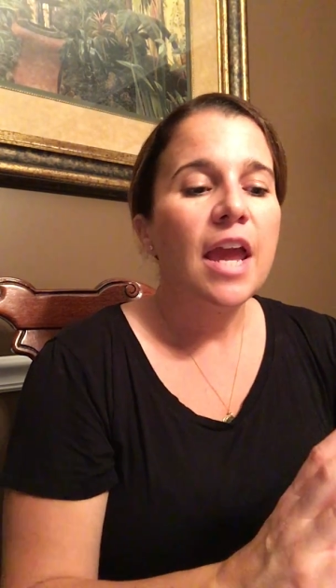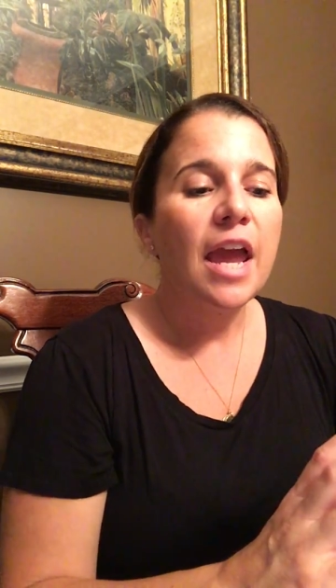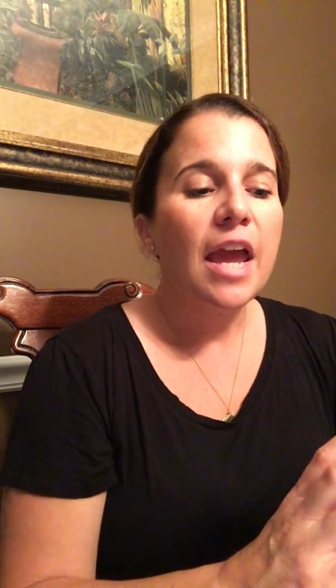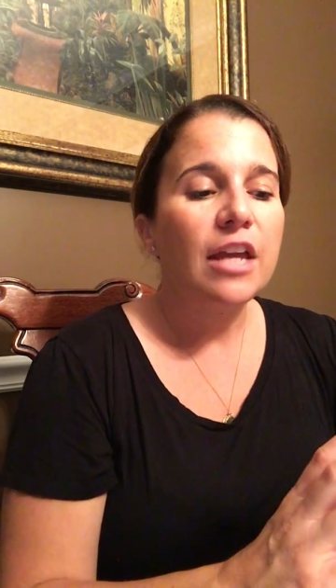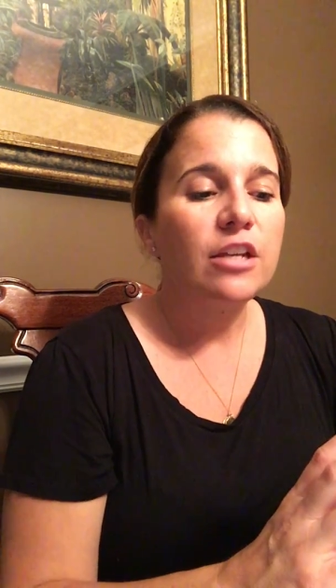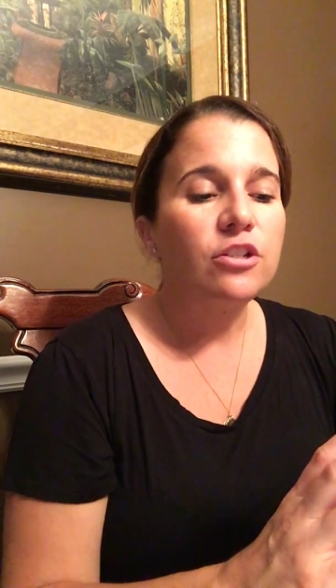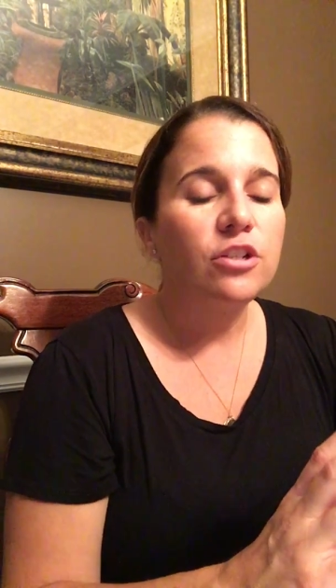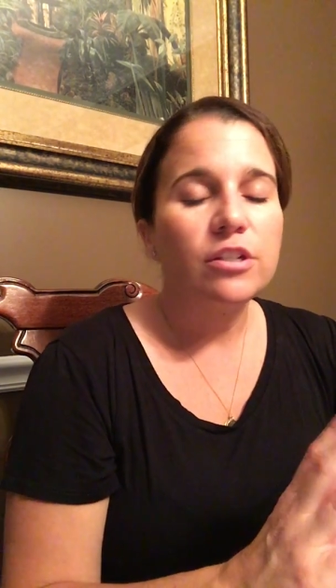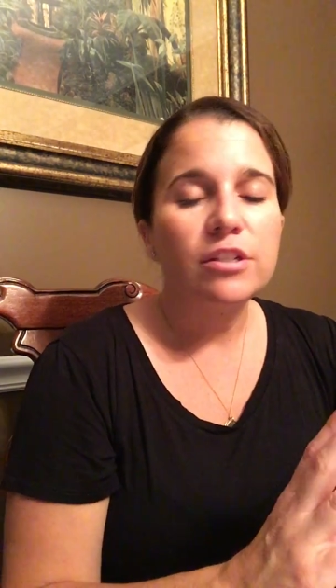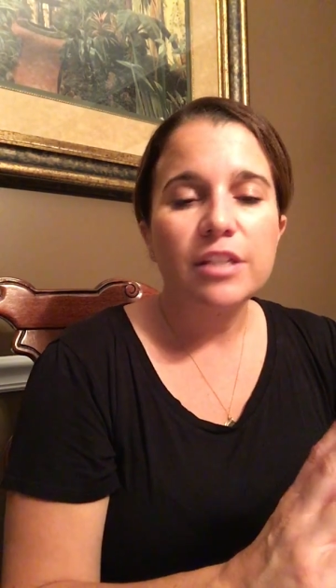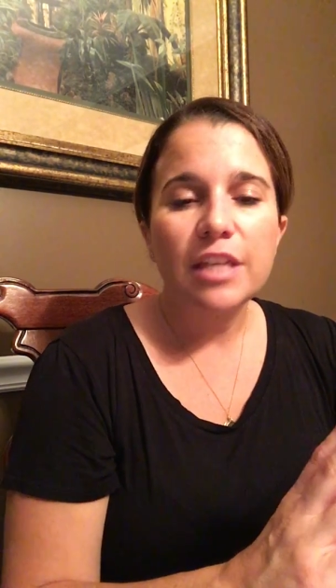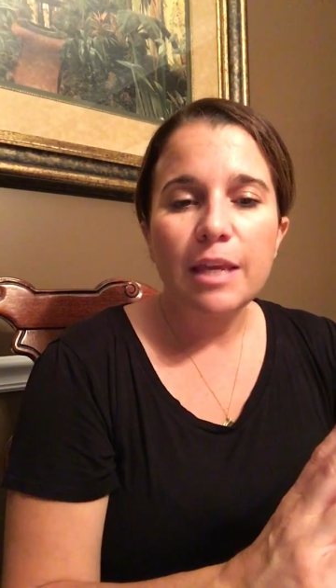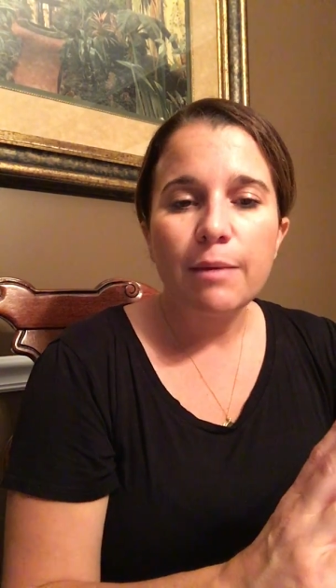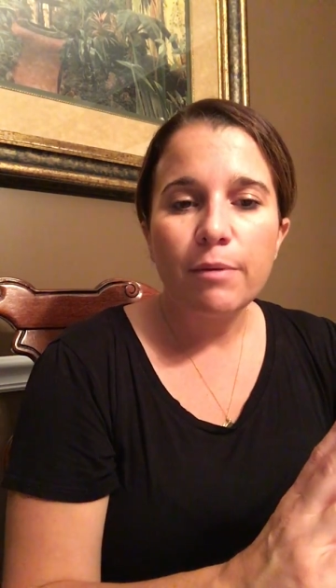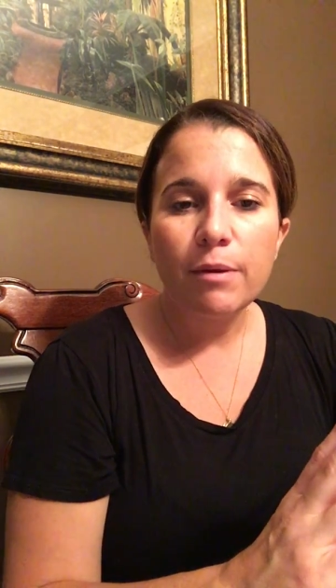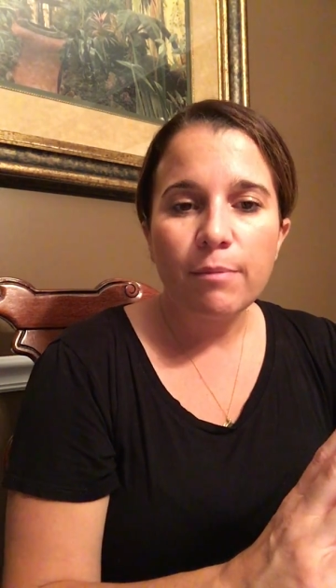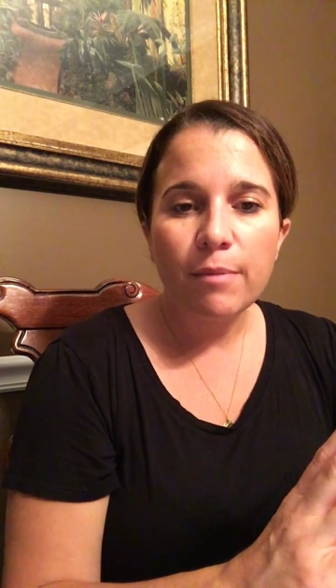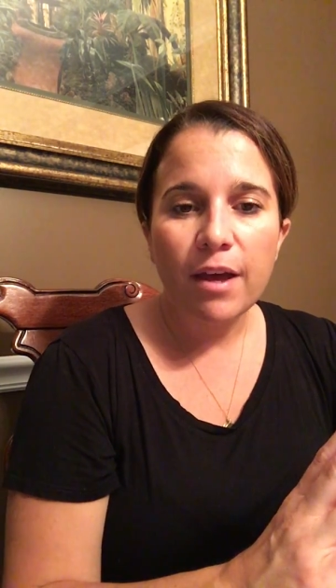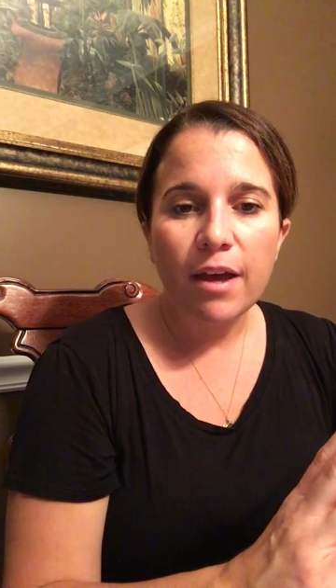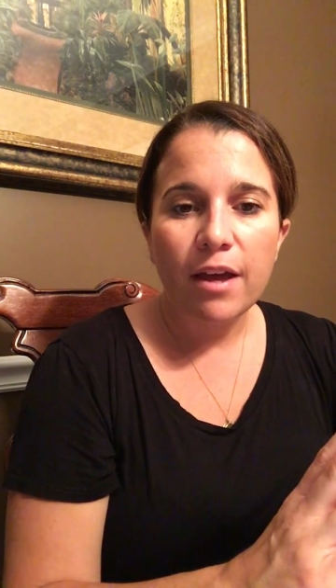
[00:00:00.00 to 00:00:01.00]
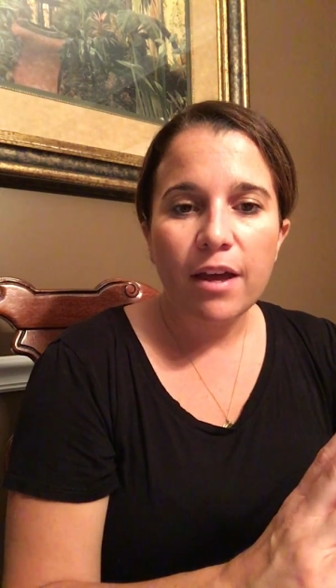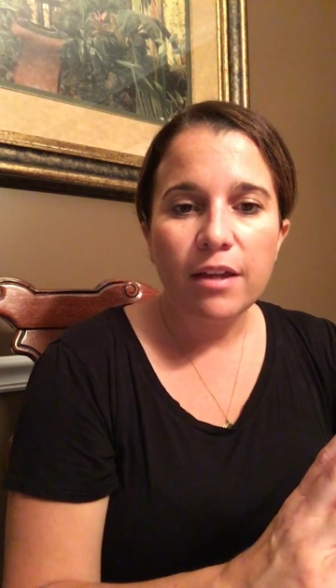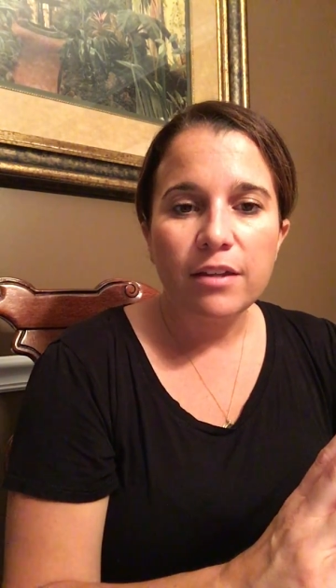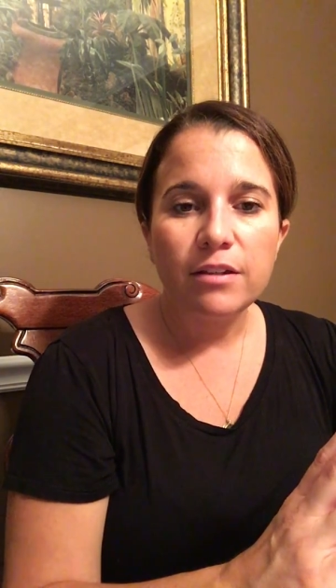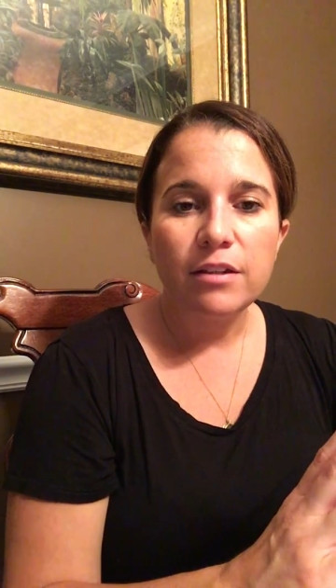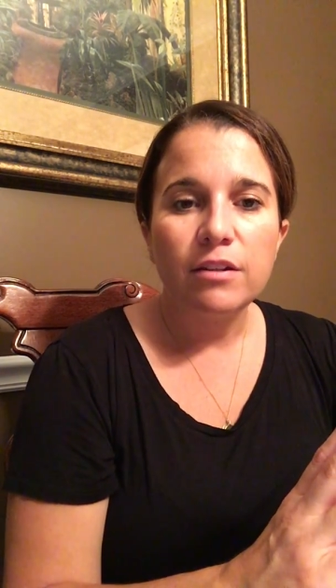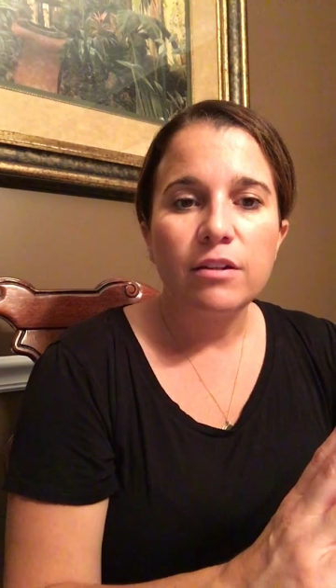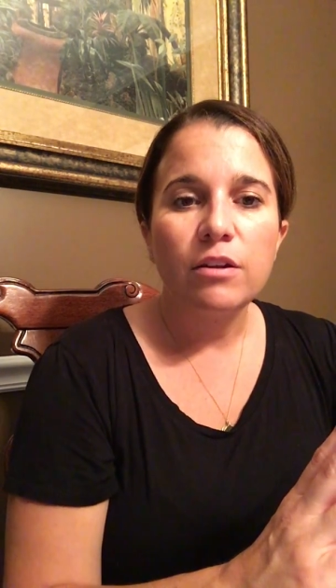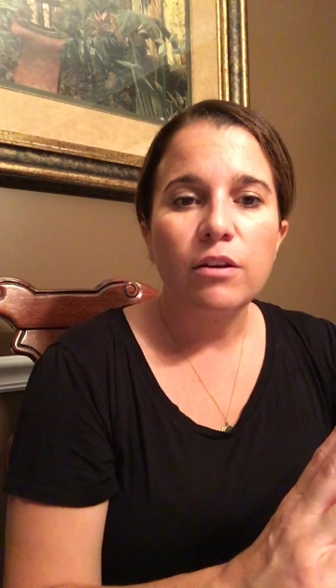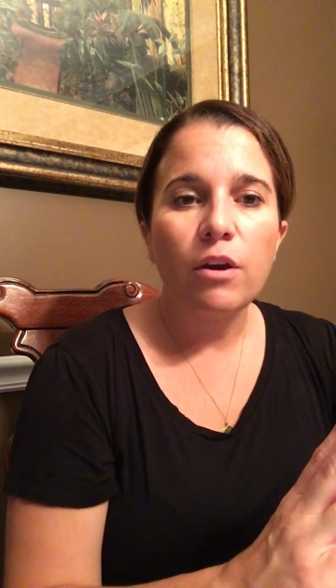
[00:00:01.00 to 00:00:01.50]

And just keep in mind,